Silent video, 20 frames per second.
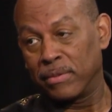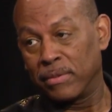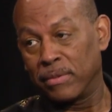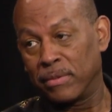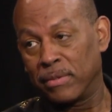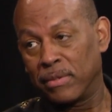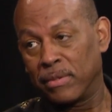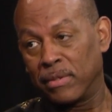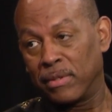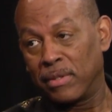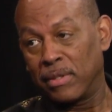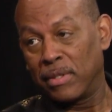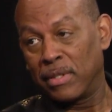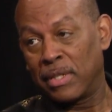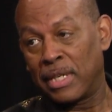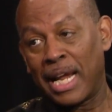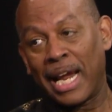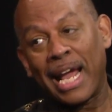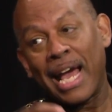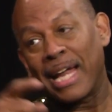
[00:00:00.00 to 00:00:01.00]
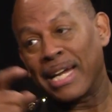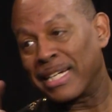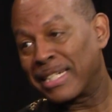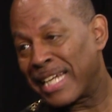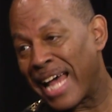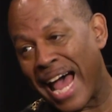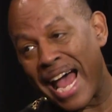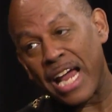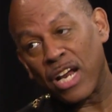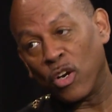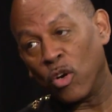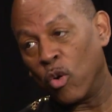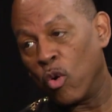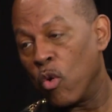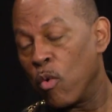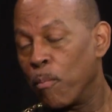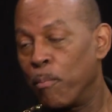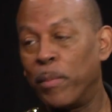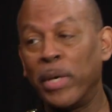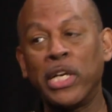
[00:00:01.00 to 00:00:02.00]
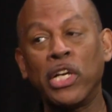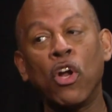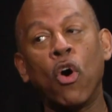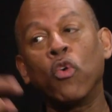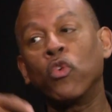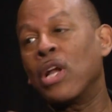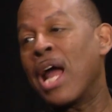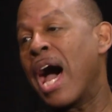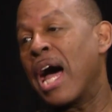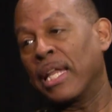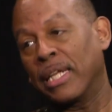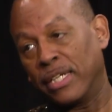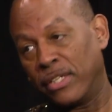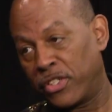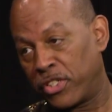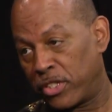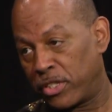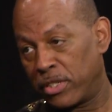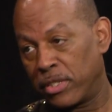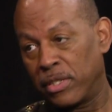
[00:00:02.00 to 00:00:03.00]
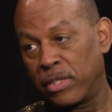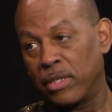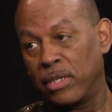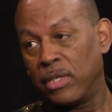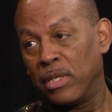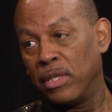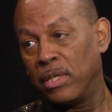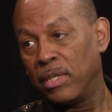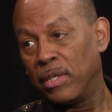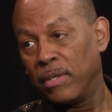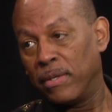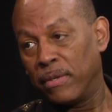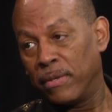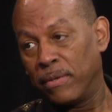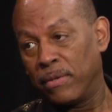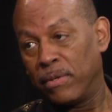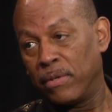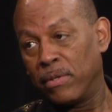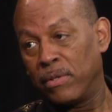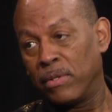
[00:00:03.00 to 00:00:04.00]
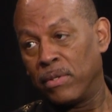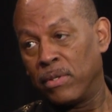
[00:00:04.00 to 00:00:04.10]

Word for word: Mm-hmm. They got a title, mm-hmm. but no knowledge. Mm-hmm. mm-hmm.